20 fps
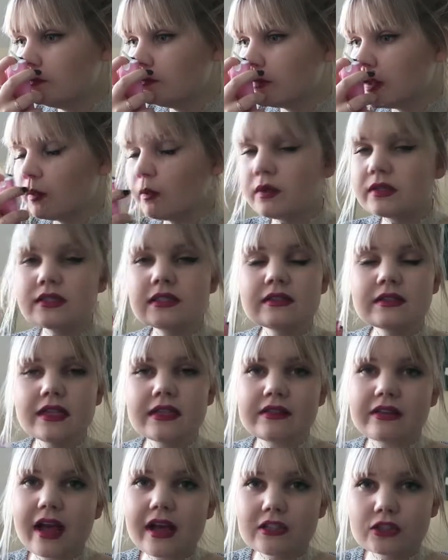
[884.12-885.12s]
it wasn't
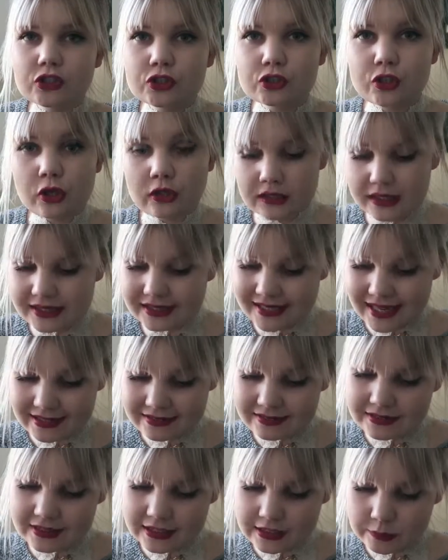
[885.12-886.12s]
like that strongly
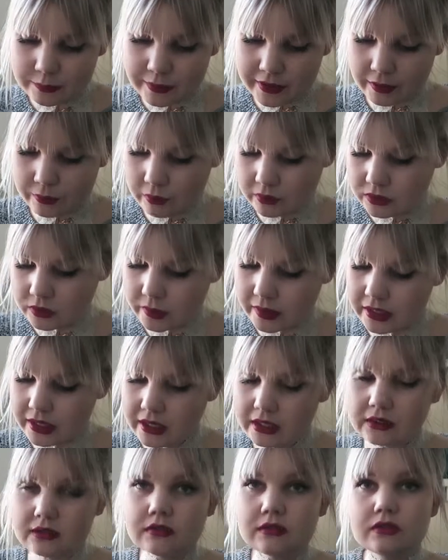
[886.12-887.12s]
scented, but it was quite
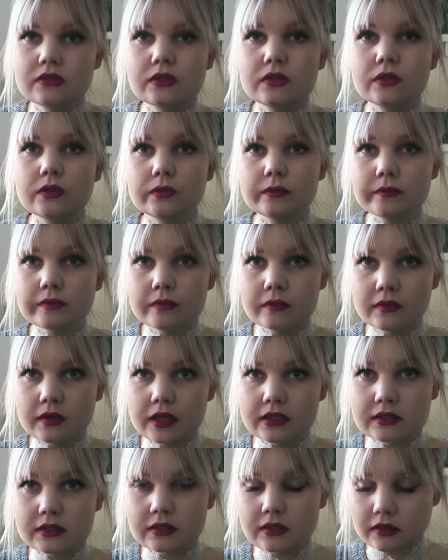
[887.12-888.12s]
nice, so
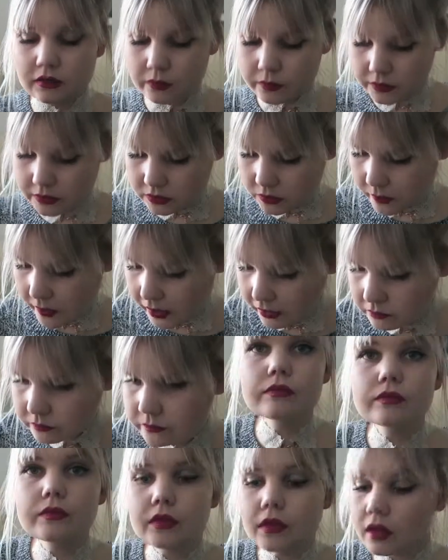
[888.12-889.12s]
that's another one as well.
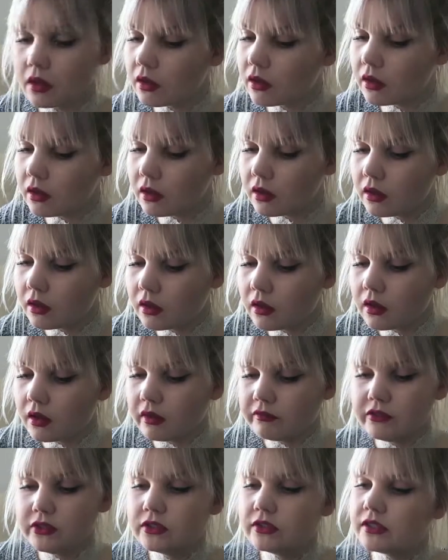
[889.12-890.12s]

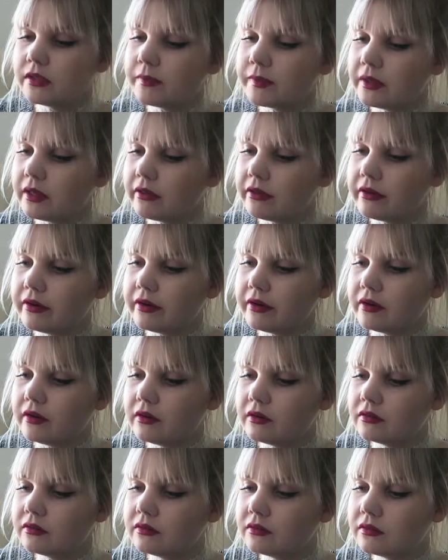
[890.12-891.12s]
I've used up
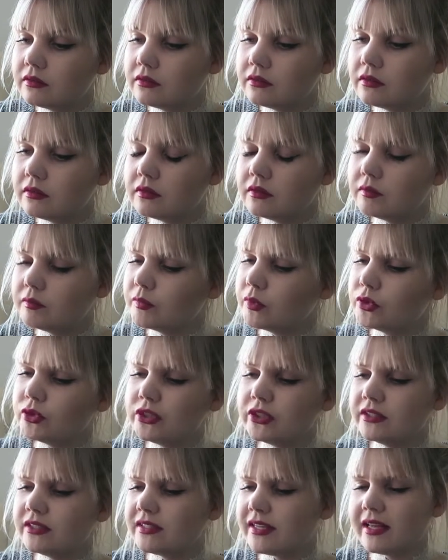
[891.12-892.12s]
another
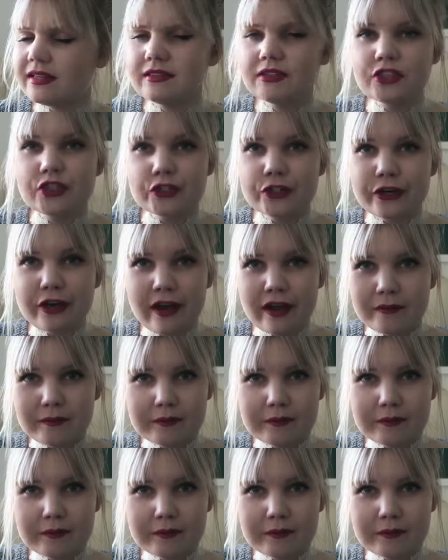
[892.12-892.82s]
motion sense shirt.